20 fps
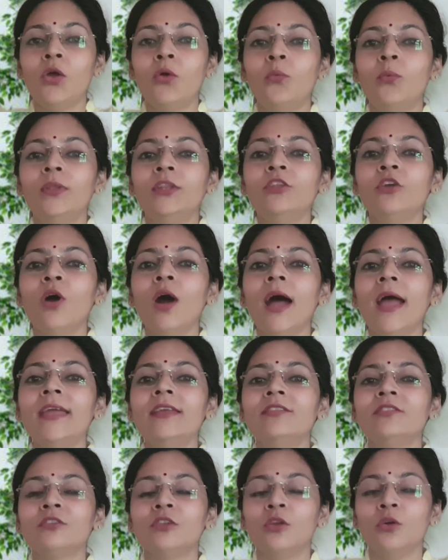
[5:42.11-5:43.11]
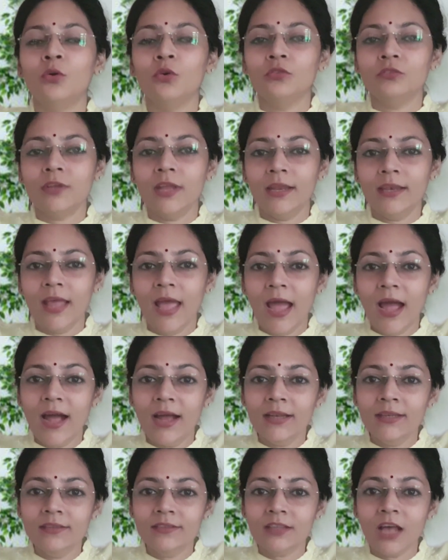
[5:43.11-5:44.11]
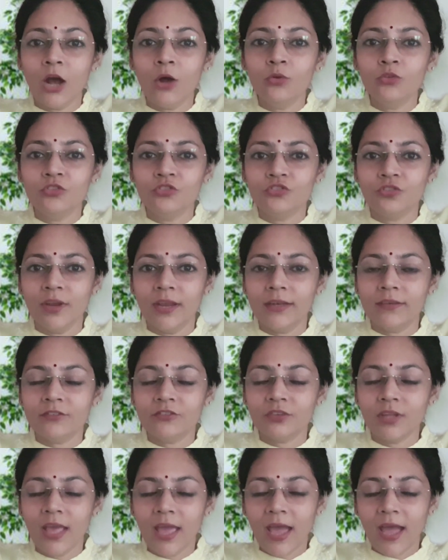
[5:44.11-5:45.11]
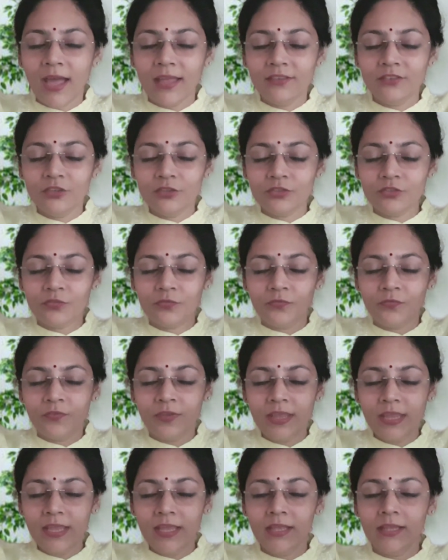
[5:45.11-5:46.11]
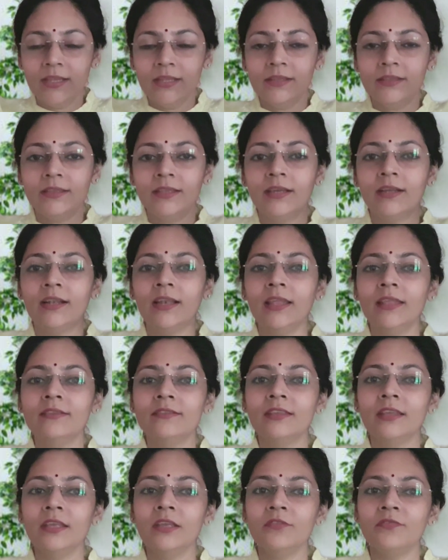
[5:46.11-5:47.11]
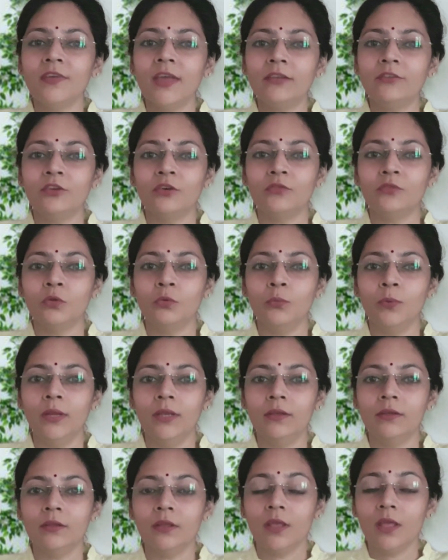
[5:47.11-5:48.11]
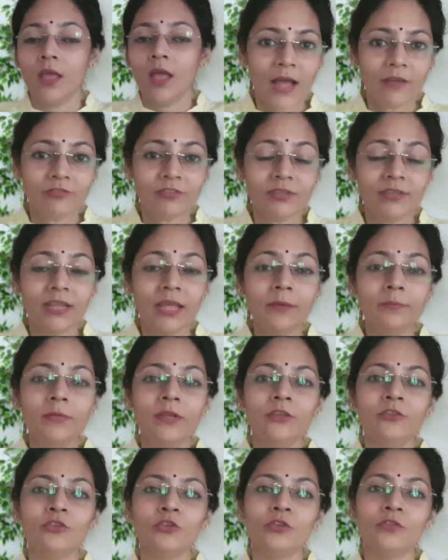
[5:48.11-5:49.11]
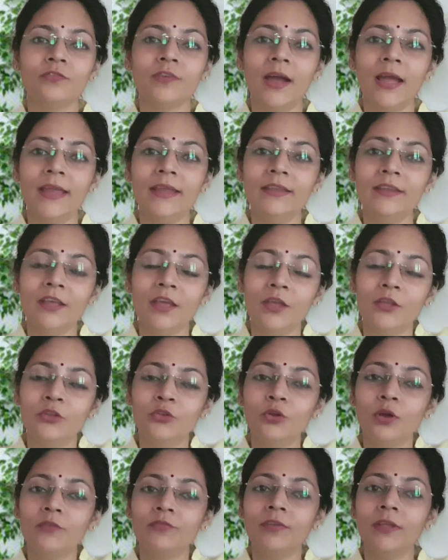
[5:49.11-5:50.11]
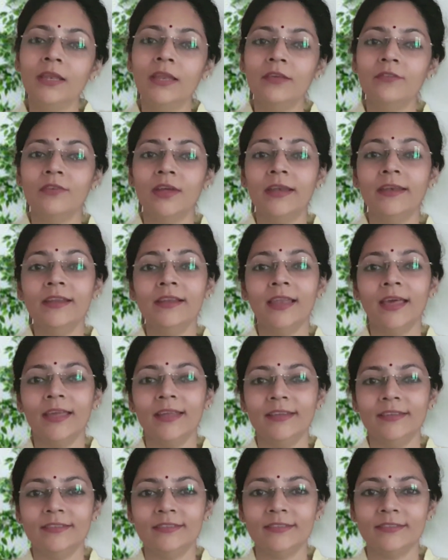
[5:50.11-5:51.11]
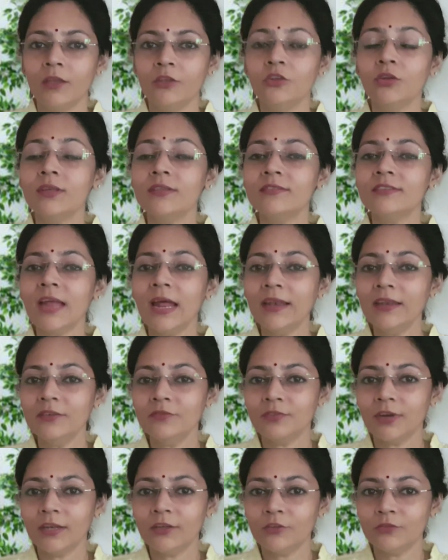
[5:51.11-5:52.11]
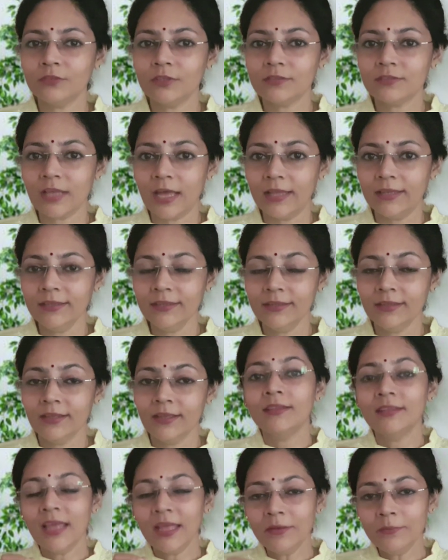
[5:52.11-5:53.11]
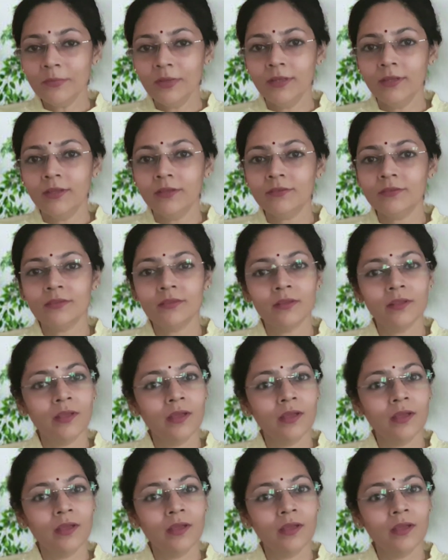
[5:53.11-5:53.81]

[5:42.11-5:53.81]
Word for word: with your eyes closed and hands outstretched and just feel the cleansing effect of the wind. After 10 minutes, you'll find you are feeling very light. You can stand in front of the sun 10 minutes